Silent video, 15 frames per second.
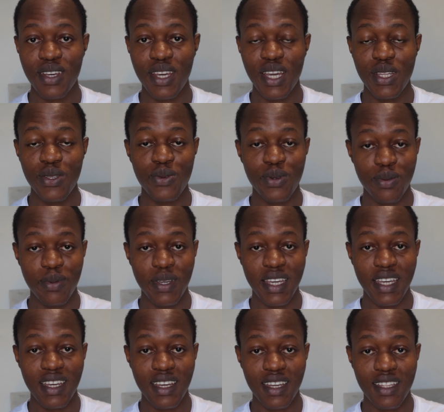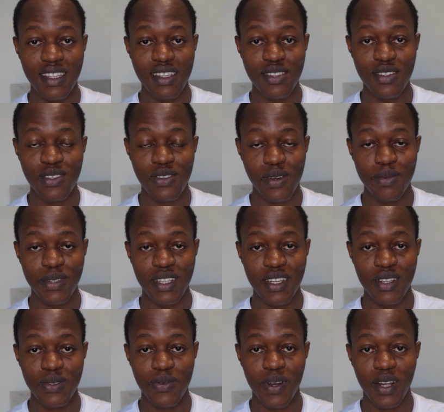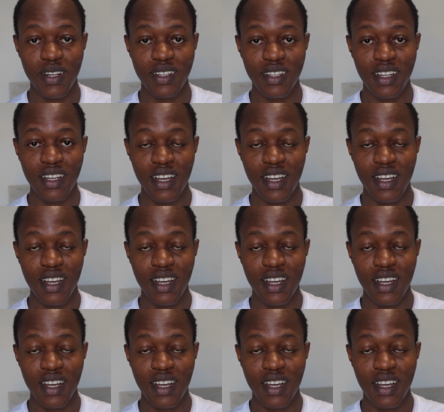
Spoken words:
it will be in the description as well.